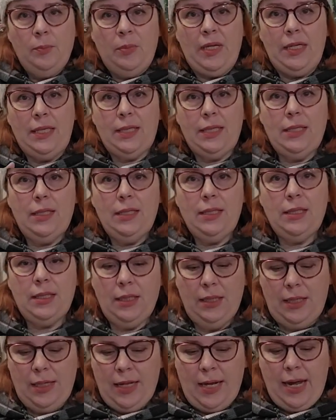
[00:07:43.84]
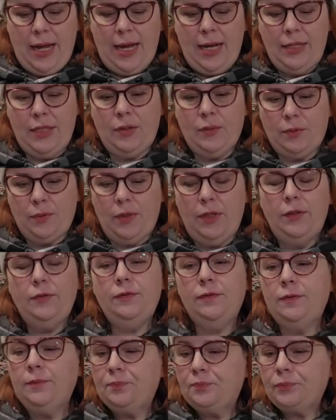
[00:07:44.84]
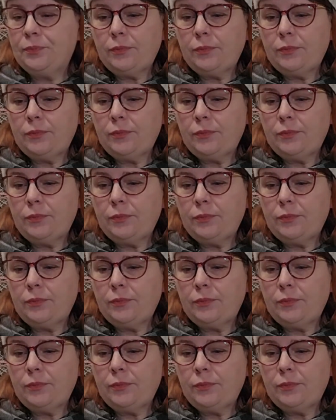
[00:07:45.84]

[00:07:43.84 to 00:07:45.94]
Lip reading: pieces as a roof.